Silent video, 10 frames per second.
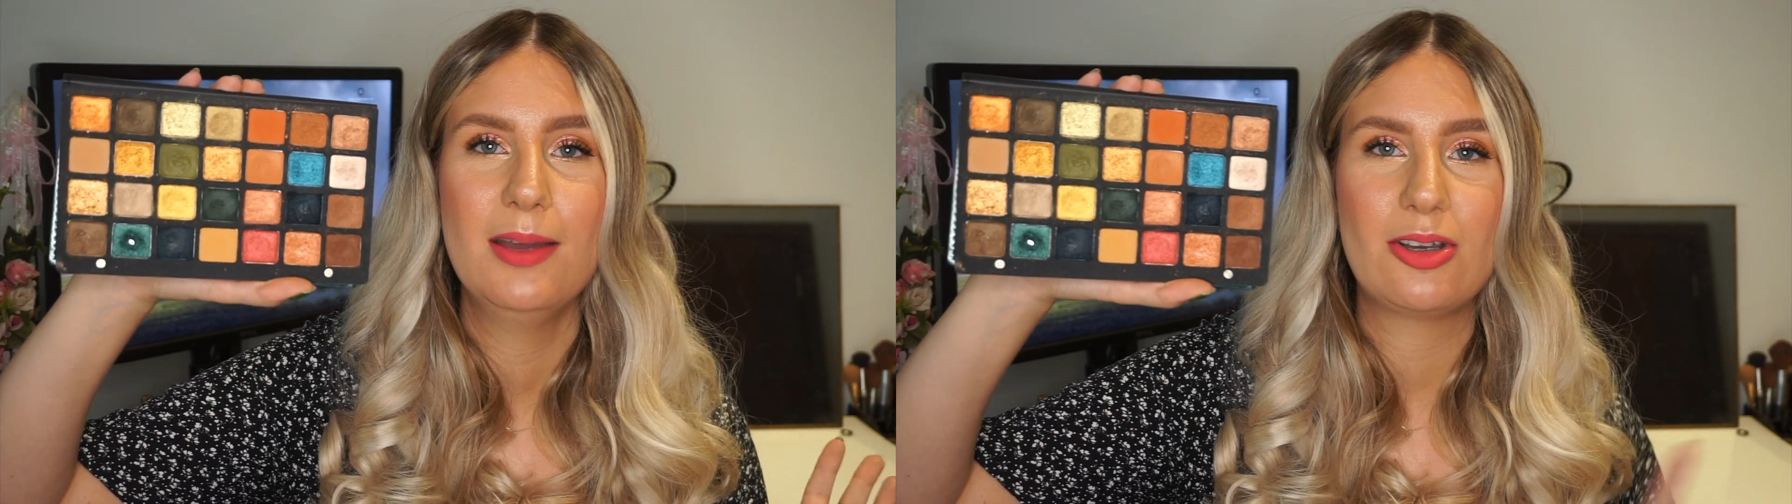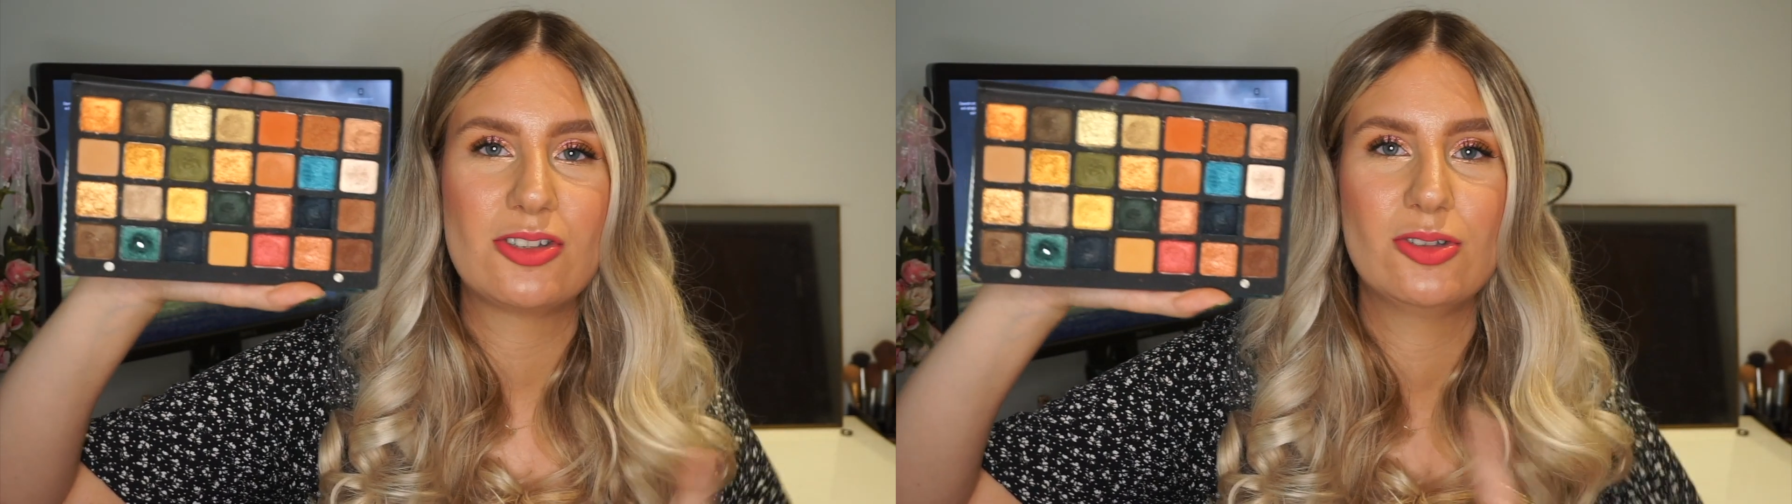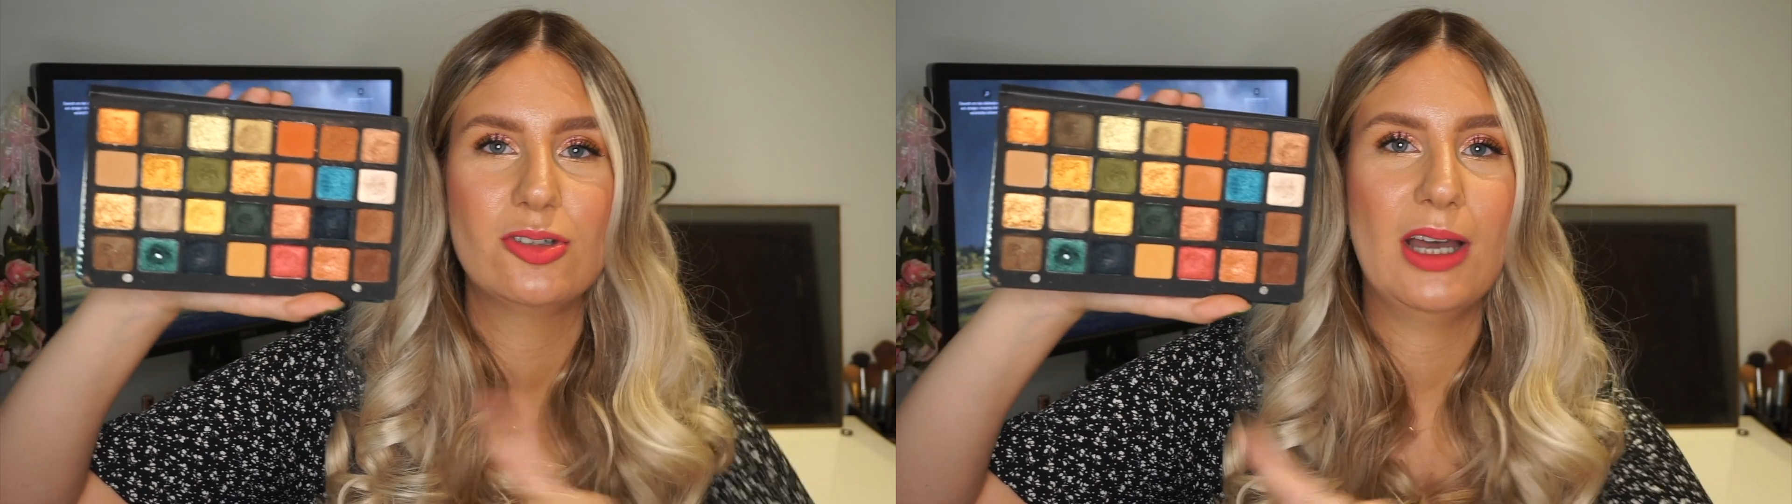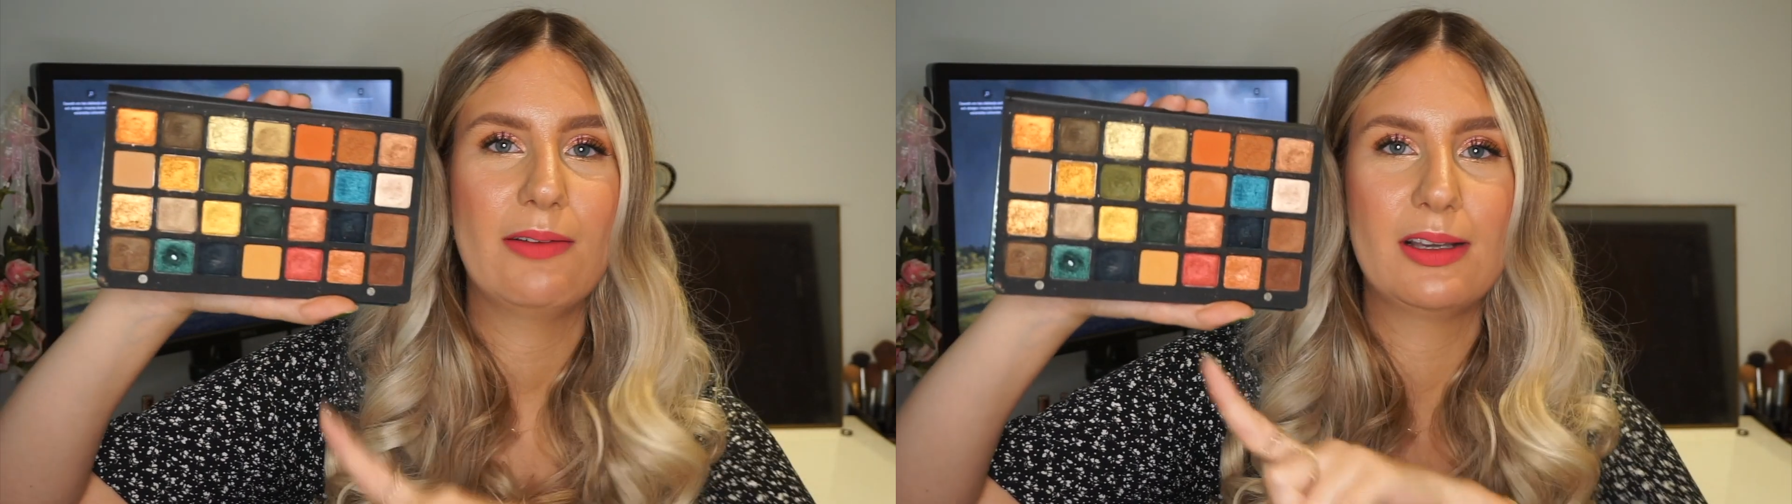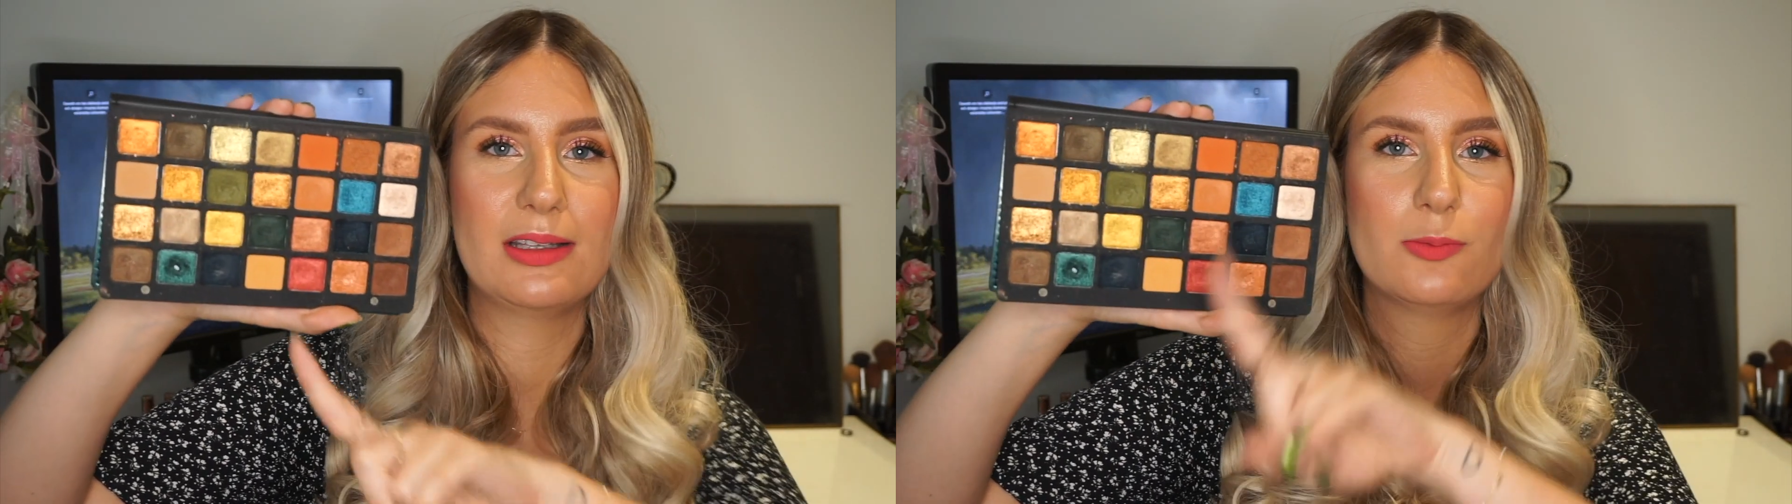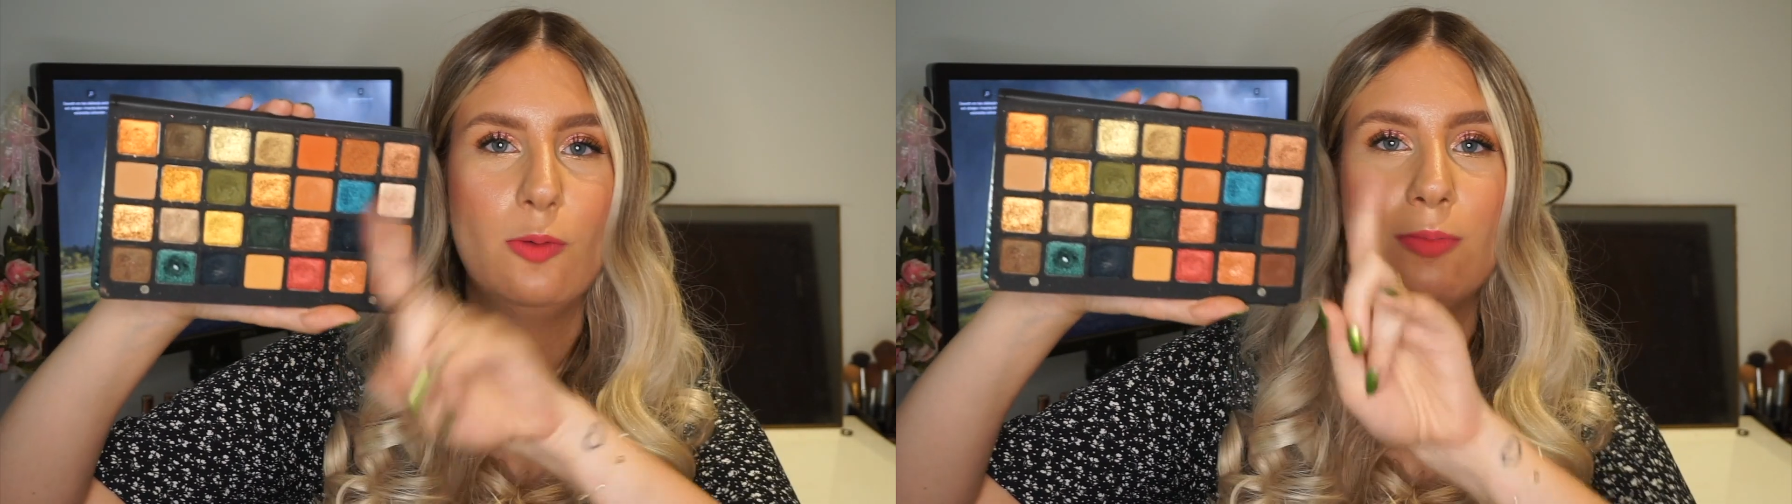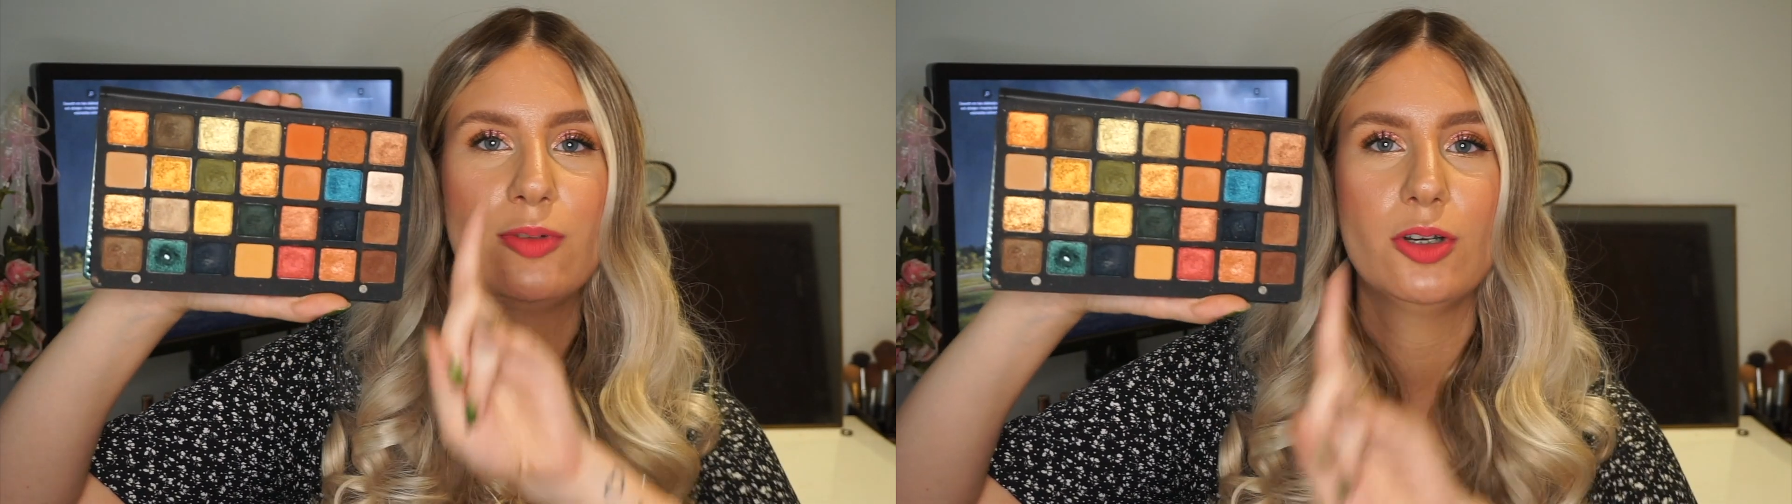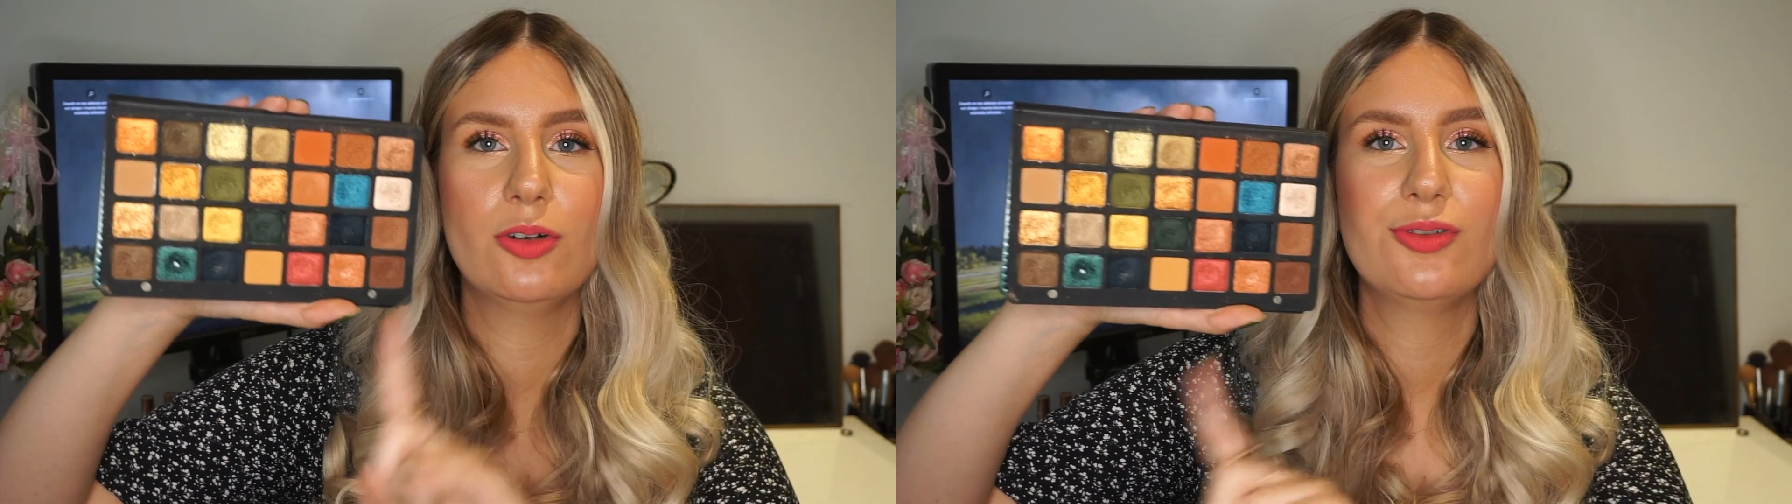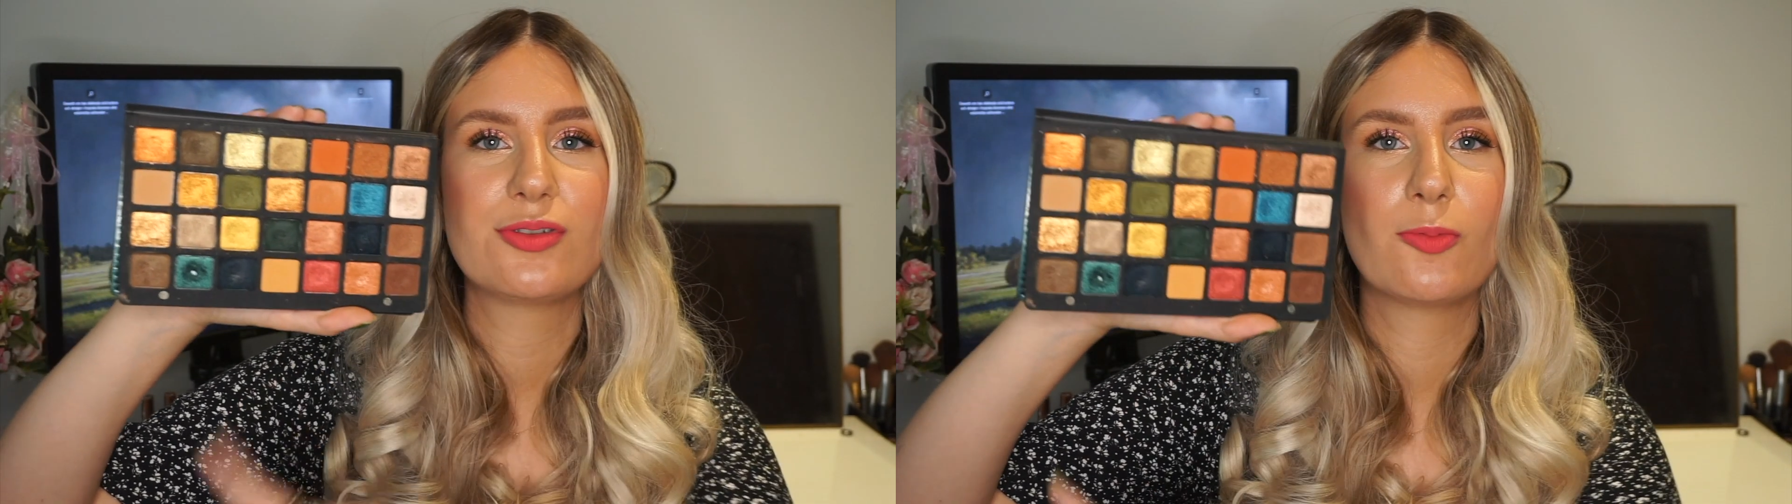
Because you do have like these warm tones,